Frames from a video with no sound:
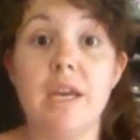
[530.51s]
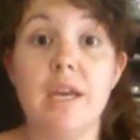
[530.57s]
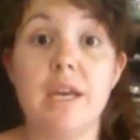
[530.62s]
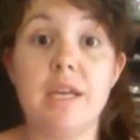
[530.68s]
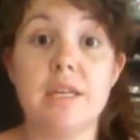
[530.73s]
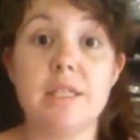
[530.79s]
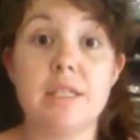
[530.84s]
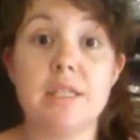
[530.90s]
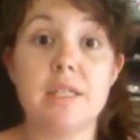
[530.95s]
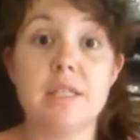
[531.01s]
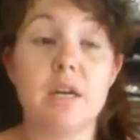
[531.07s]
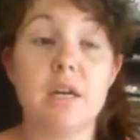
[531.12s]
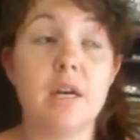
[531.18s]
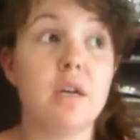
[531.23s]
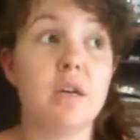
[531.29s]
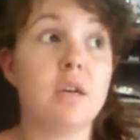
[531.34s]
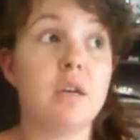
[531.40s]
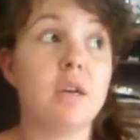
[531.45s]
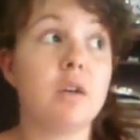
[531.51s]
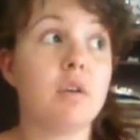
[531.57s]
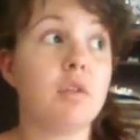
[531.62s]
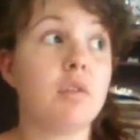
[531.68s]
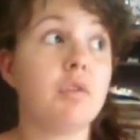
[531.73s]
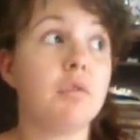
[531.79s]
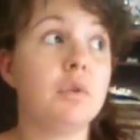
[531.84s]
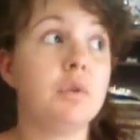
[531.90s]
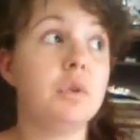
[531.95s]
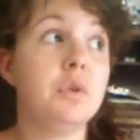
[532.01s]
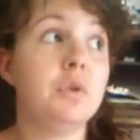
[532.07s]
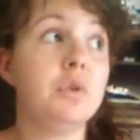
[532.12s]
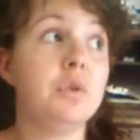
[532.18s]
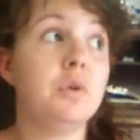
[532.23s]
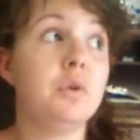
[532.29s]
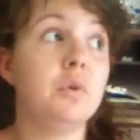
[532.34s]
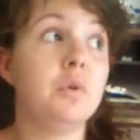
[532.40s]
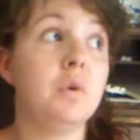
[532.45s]
is done
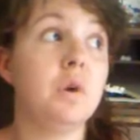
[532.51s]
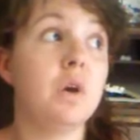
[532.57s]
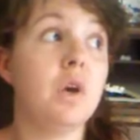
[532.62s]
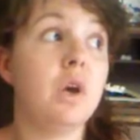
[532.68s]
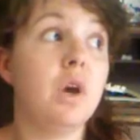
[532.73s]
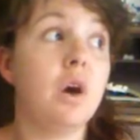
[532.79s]
through